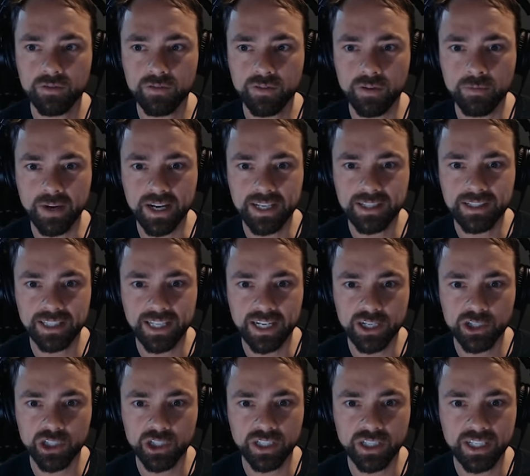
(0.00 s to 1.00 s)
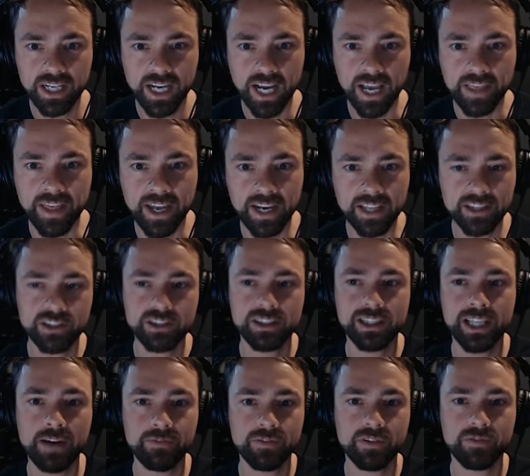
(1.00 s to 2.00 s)
from my selection and then it's
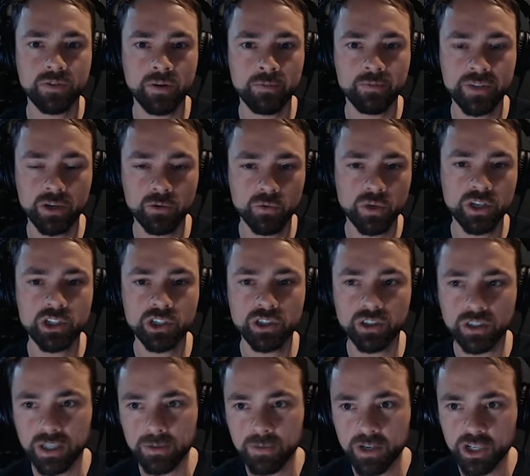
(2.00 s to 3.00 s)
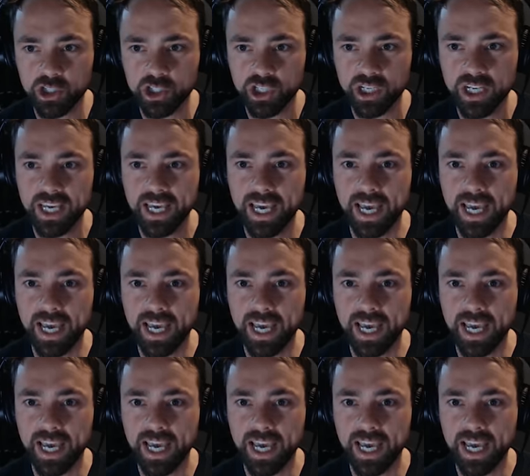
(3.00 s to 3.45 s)
left from the original image